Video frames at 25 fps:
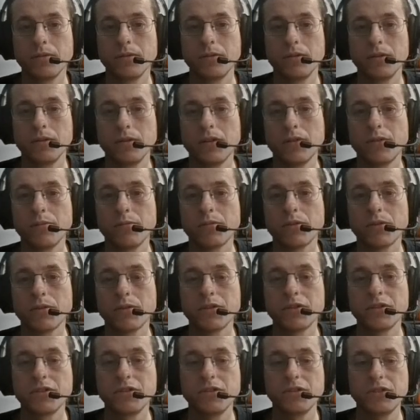So yeah, we'll
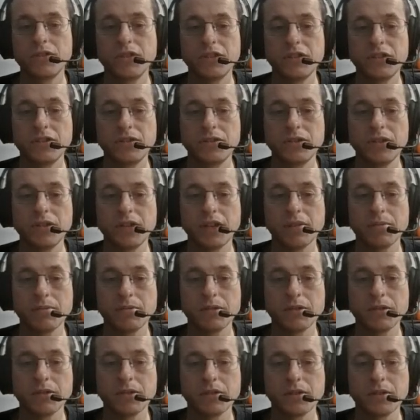probably just do these 2
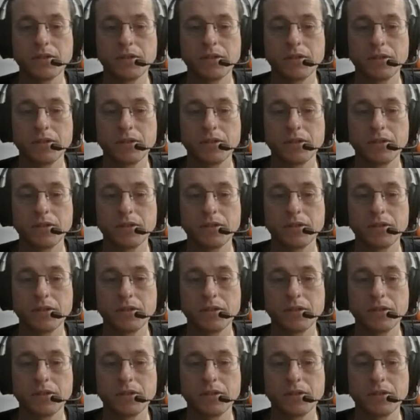camps.